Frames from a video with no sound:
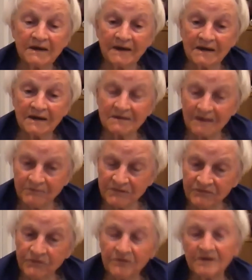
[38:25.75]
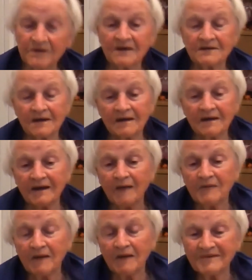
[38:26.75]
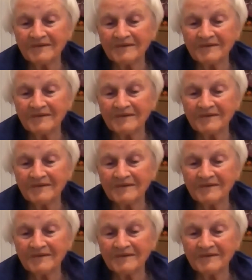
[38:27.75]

except a few things that will come up.